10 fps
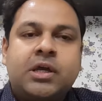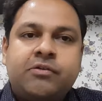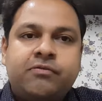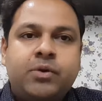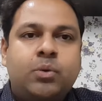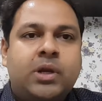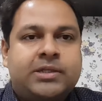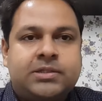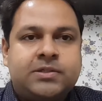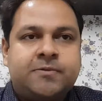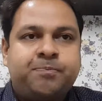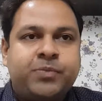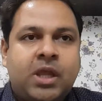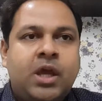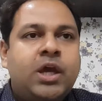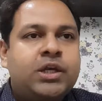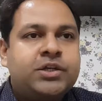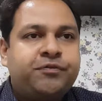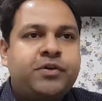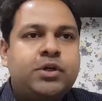in few lines.
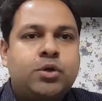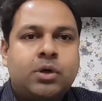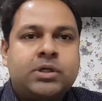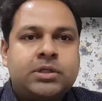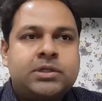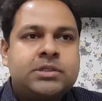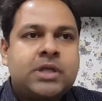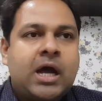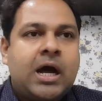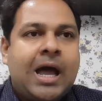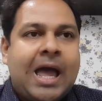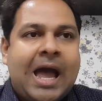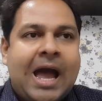Different doctors are